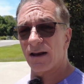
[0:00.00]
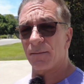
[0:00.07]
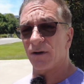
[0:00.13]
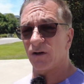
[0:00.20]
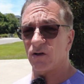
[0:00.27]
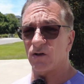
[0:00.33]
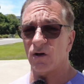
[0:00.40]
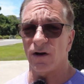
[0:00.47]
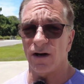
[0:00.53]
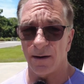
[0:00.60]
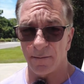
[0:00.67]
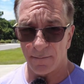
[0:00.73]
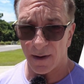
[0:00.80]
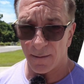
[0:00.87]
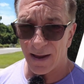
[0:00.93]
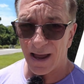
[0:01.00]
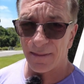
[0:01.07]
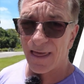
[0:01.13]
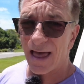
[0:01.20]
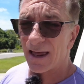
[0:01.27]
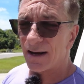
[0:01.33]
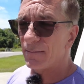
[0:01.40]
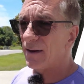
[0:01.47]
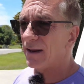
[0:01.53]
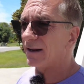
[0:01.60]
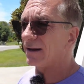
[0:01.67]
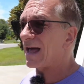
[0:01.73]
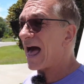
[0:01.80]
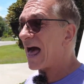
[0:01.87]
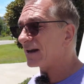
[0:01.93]
I'm going to show you about that in a
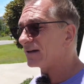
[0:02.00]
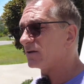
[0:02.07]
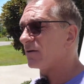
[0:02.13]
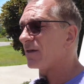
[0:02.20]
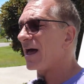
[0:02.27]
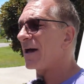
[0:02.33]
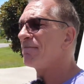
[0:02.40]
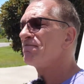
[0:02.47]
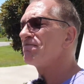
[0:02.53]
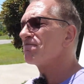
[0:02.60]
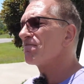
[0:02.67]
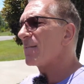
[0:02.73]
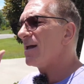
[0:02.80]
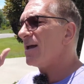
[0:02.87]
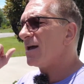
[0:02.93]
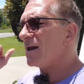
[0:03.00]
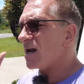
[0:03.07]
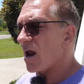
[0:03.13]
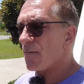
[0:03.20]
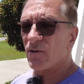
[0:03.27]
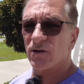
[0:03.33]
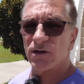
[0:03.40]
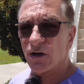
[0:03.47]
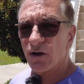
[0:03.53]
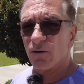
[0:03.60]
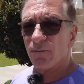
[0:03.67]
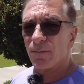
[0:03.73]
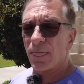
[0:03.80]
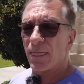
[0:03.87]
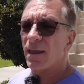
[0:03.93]
minute, how to do that. Number
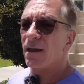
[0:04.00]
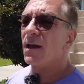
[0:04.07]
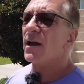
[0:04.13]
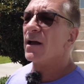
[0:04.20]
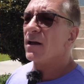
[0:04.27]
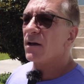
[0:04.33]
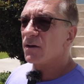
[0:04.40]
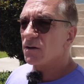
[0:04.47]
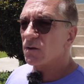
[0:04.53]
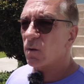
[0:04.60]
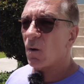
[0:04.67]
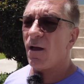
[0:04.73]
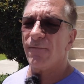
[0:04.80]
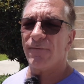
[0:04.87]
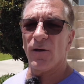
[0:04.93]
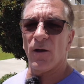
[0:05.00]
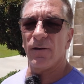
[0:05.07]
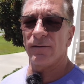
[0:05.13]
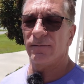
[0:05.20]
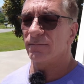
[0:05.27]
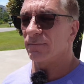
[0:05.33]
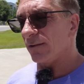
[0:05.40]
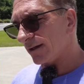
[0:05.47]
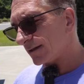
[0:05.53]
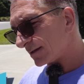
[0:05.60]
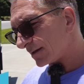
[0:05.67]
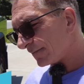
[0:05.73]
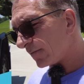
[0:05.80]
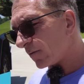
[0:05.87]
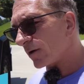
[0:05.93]
two, 12 volt. This
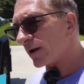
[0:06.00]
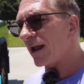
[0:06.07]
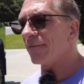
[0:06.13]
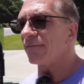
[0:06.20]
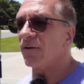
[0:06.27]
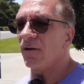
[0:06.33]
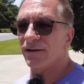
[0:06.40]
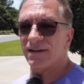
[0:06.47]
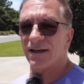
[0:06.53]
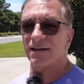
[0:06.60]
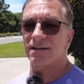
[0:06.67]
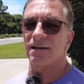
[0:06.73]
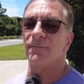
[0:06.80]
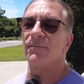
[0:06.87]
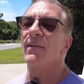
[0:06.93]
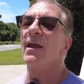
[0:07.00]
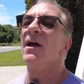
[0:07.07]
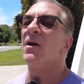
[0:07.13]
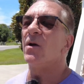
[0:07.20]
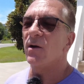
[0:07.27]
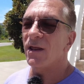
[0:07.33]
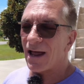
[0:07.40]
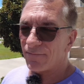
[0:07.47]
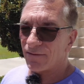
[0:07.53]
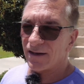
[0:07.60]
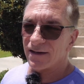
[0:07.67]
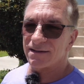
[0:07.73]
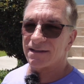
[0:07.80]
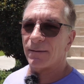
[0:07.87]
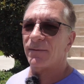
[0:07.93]
is a 48 volt system. You'd have to
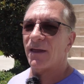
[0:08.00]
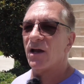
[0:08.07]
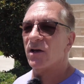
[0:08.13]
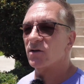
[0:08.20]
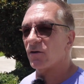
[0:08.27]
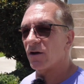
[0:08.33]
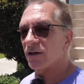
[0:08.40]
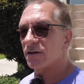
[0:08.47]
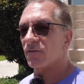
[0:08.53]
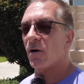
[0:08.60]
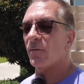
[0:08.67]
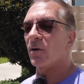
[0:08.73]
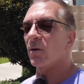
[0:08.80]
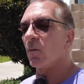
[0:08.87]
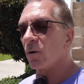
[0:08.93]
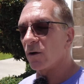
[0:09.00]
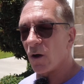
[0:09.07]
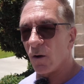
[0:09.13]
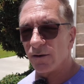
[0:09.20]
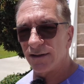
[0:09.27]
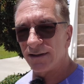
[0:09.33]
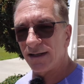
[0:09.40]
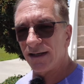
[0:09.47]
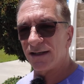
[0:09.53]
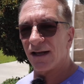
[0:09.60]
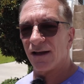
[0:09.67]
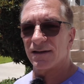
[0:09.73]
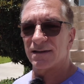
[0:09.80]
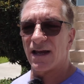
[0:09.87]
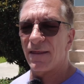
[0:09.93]
get a step down transformer. We'll go into
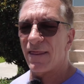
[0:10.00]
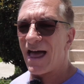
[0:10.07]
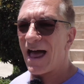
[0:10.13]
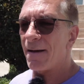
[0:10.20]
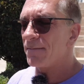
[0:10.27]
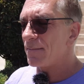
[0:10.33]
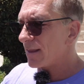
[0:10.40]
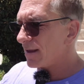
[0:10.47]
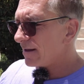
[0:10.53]
details on that.